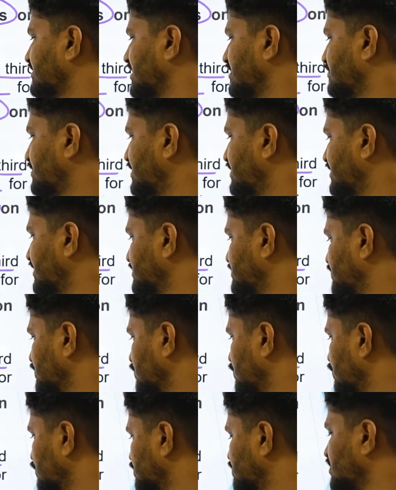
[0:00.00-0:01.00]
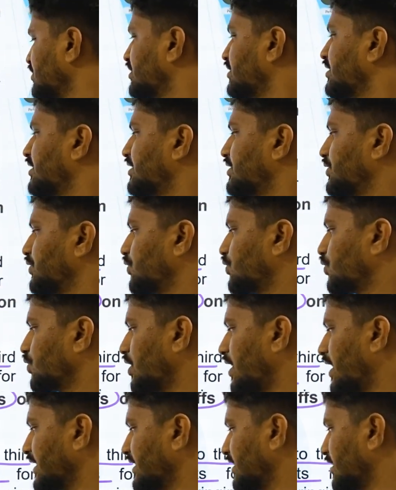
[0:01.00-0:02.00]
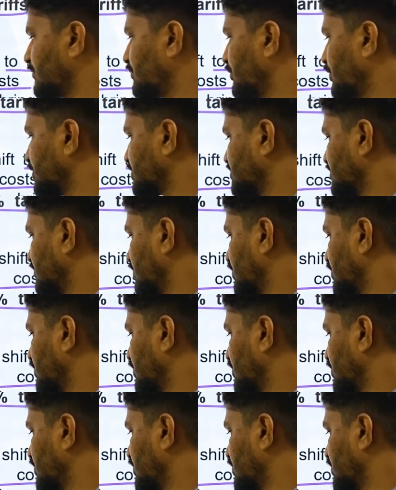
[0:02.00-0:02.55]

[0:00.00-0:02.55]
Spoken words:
labor intensive goods due to higher production